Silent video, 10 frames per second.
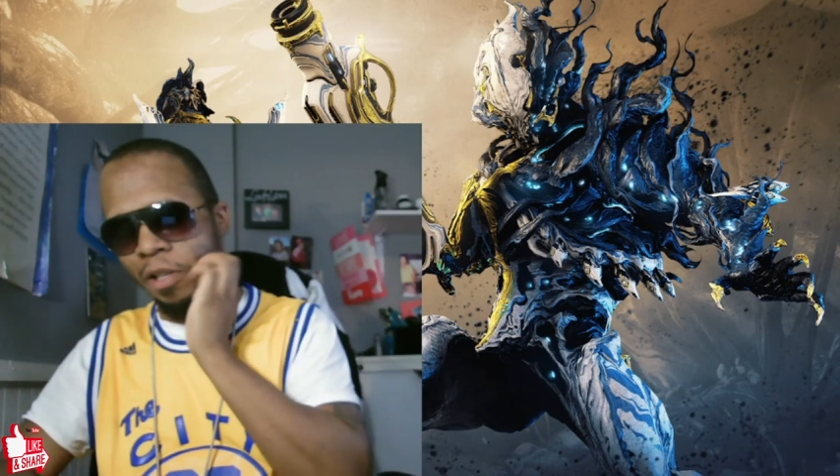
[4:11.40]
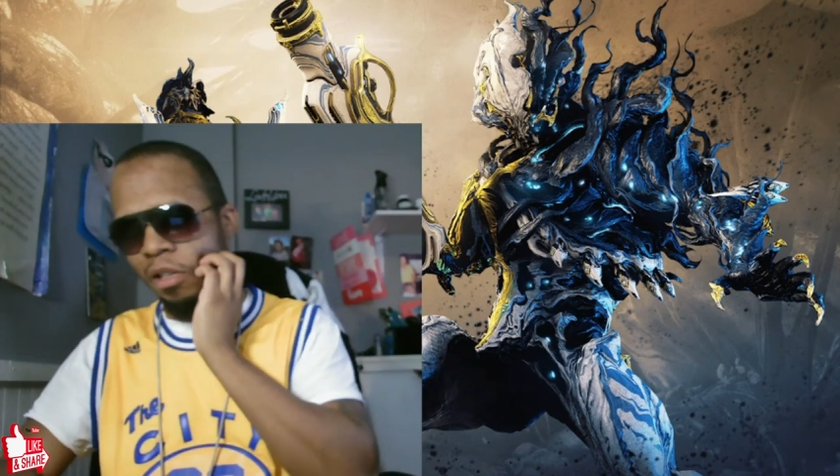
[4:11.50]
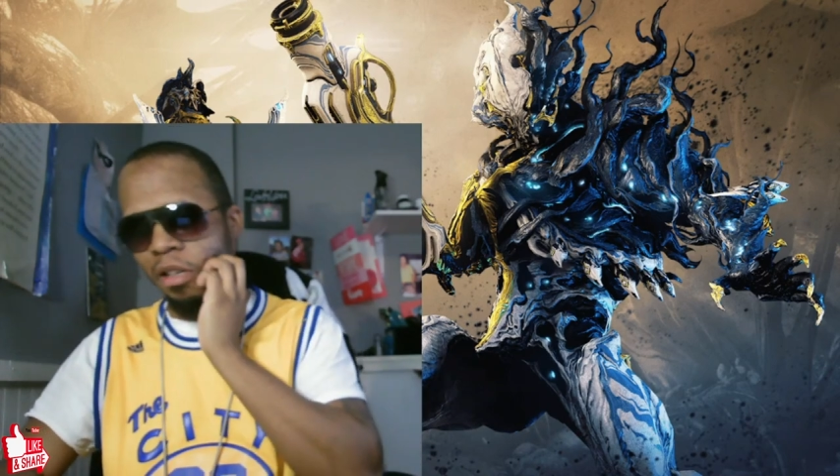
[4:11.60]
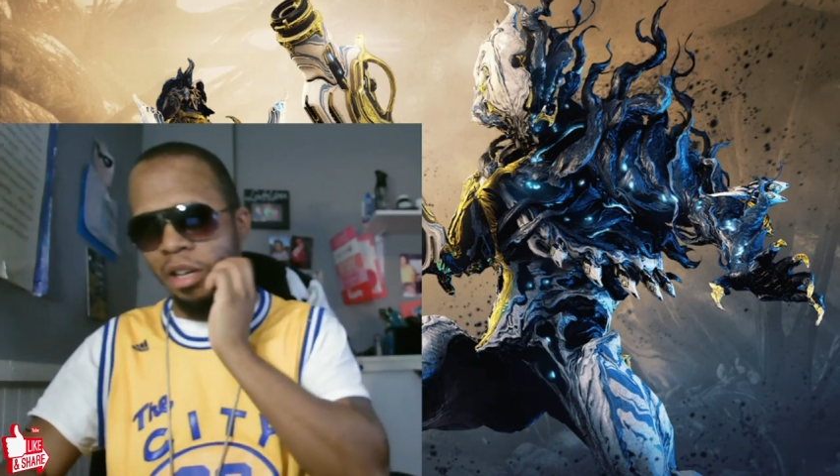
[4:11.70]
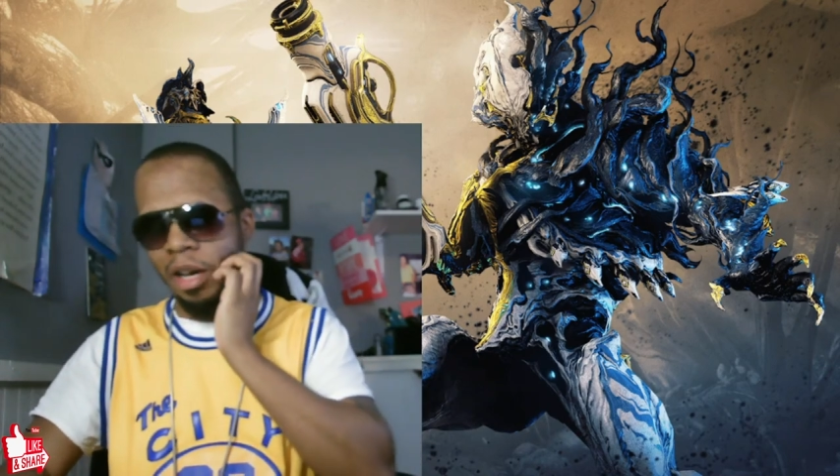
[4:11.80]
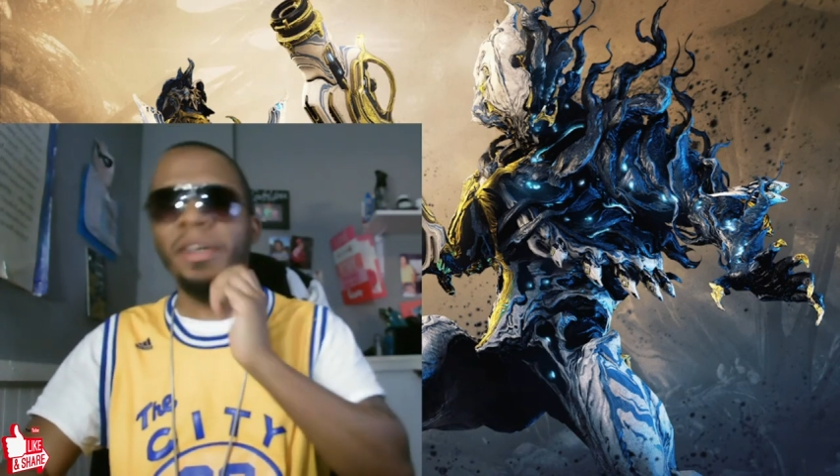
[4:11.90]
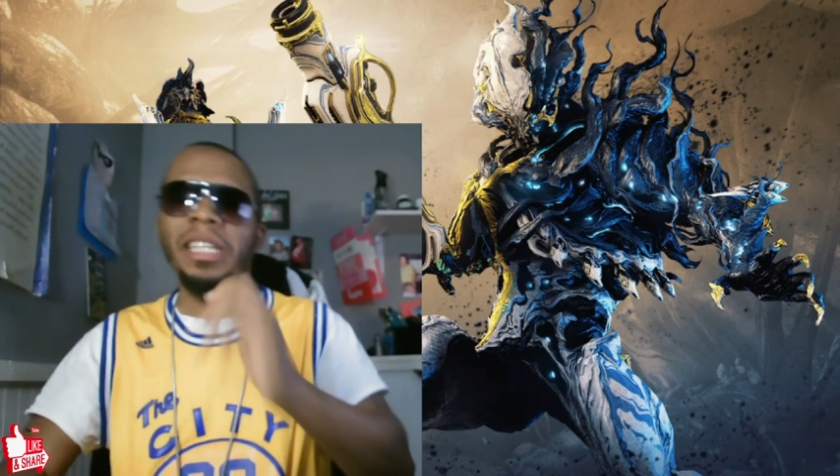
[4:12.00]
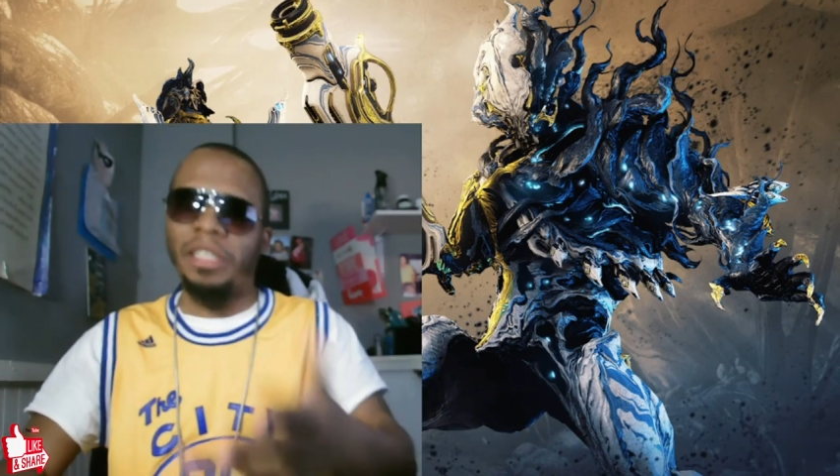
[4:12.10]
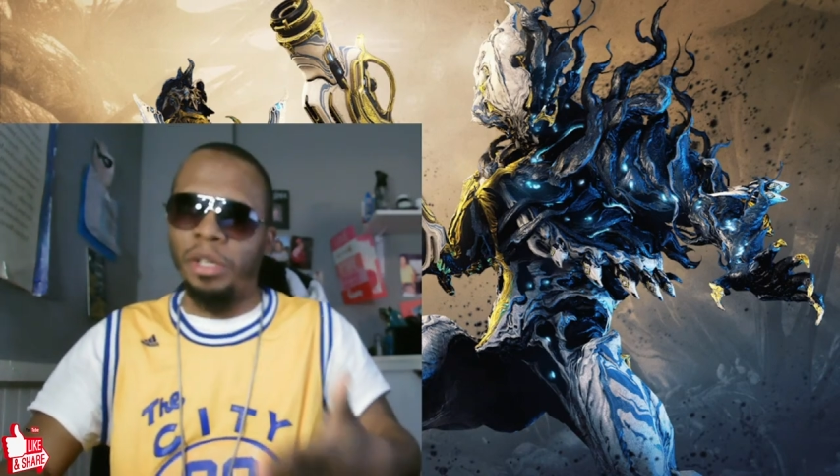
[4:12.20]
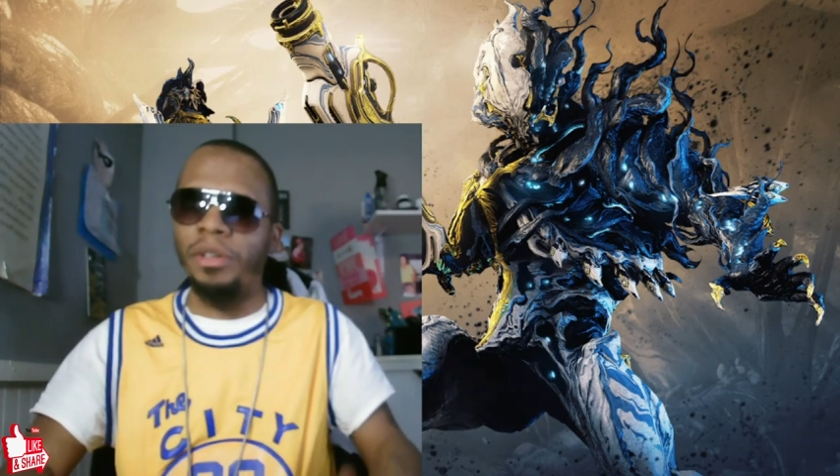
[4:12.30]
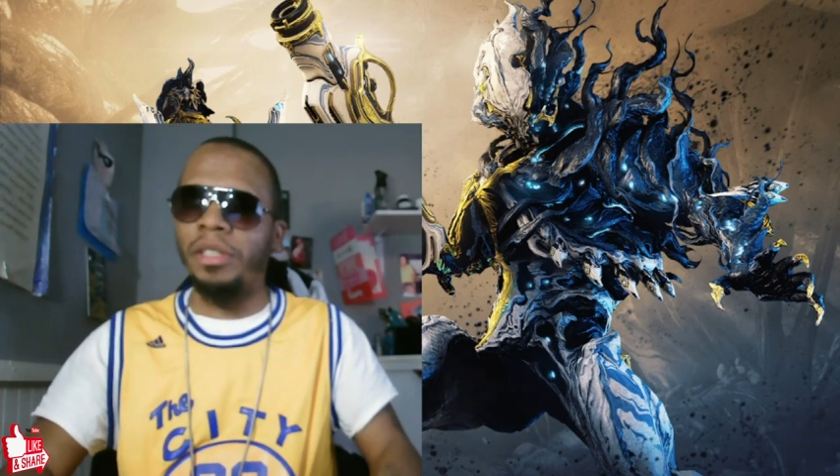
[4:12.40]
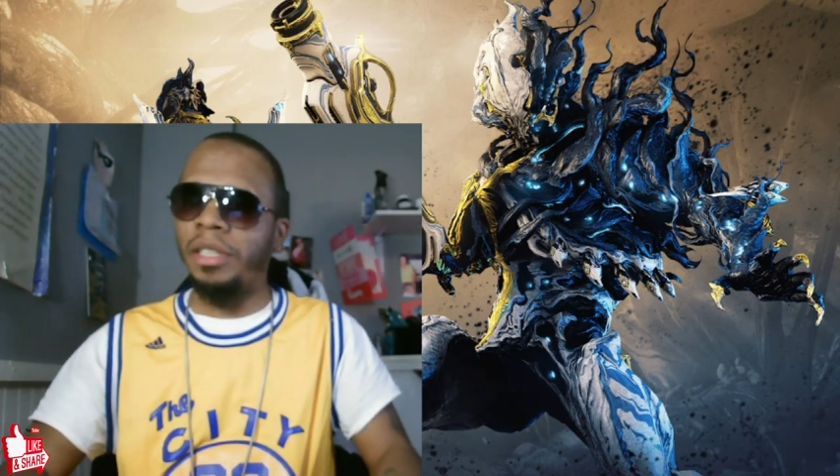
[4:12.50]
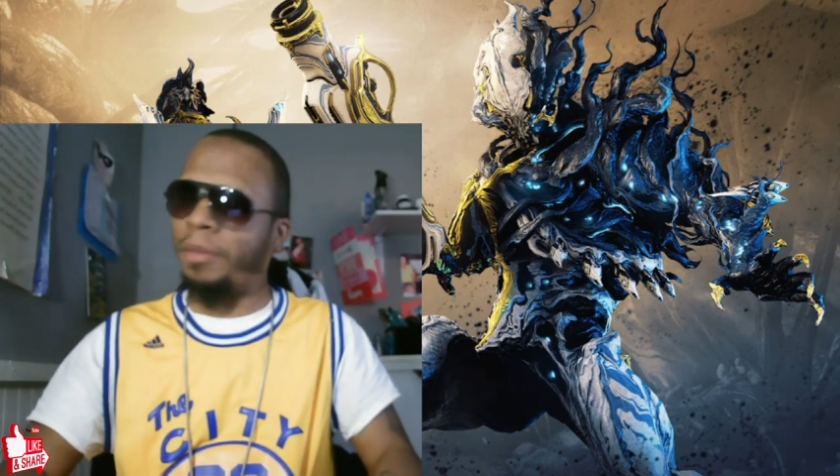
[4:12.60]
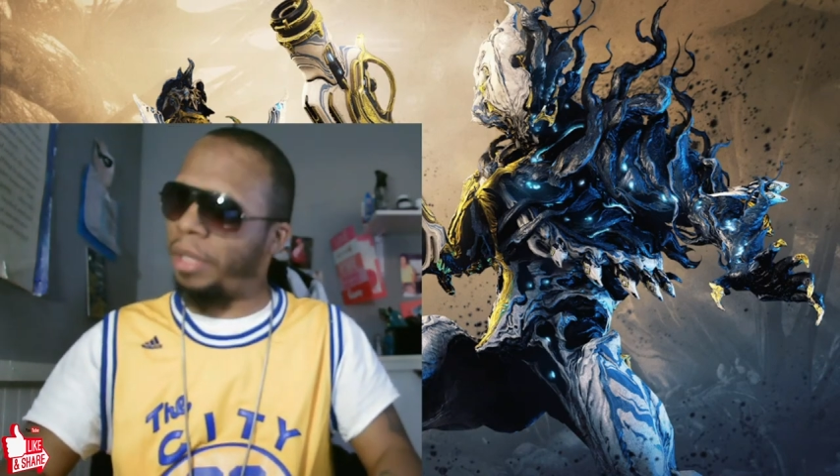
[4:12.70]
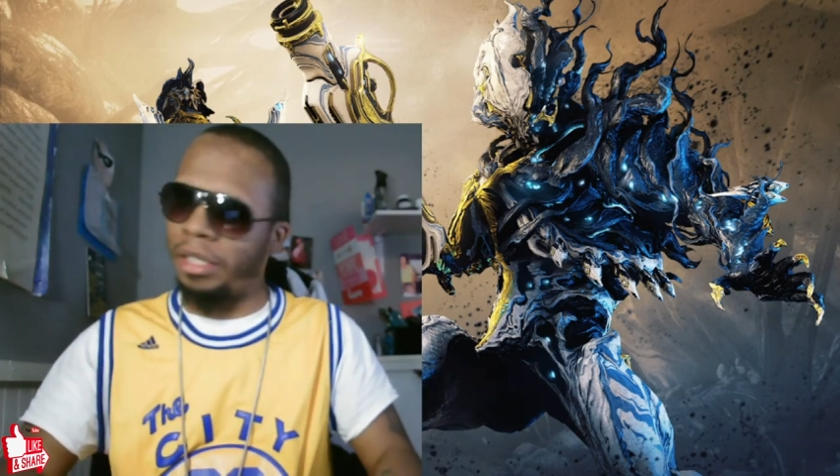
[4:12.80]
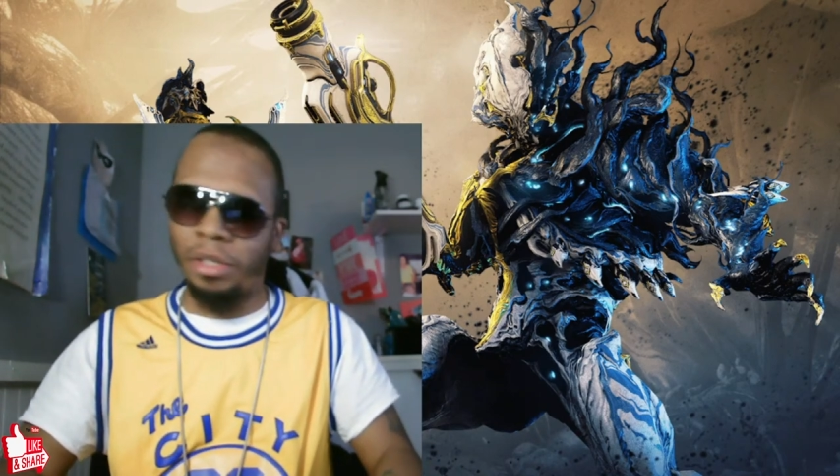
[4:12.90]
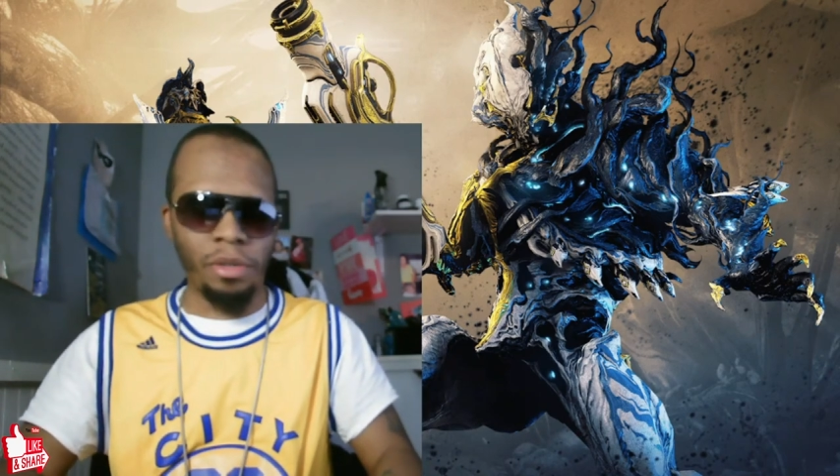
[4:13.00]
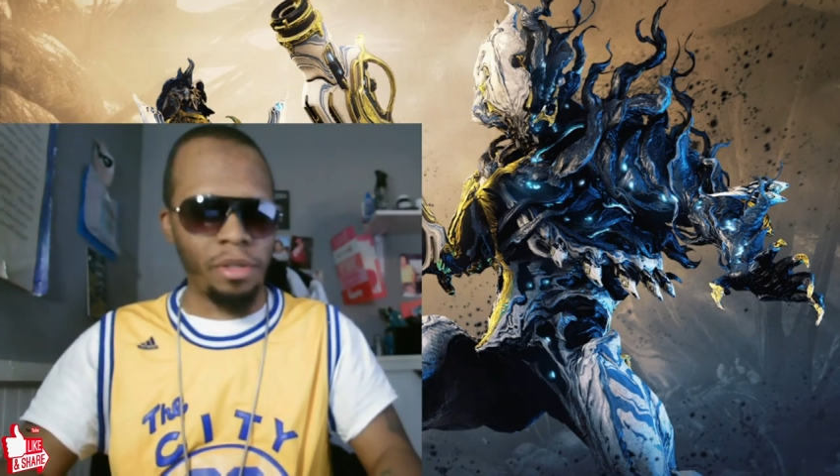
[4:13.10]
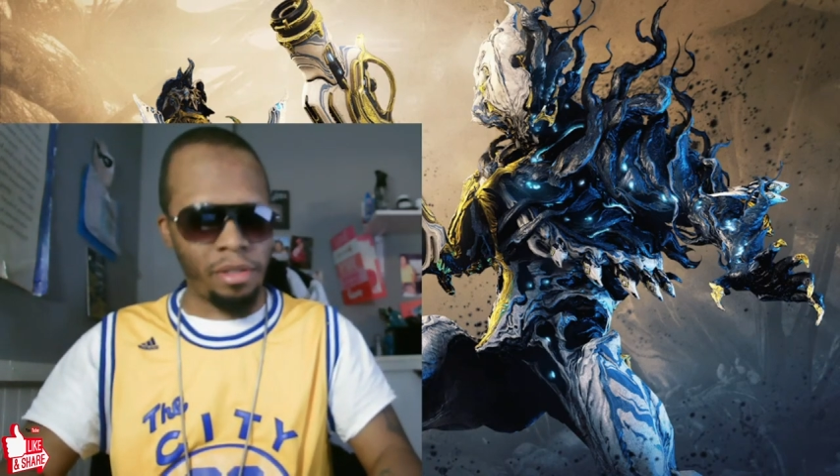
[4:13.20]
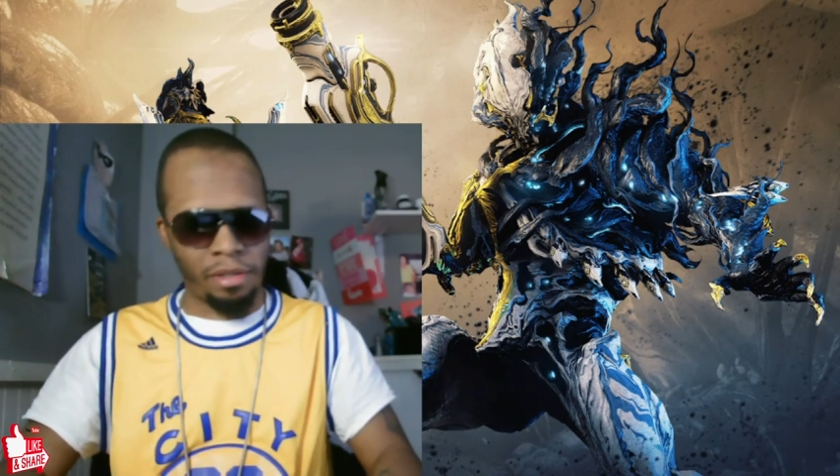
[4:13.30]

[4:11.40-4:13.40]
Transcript: Uh, I'm gonna get to it. I'm gonna get to it.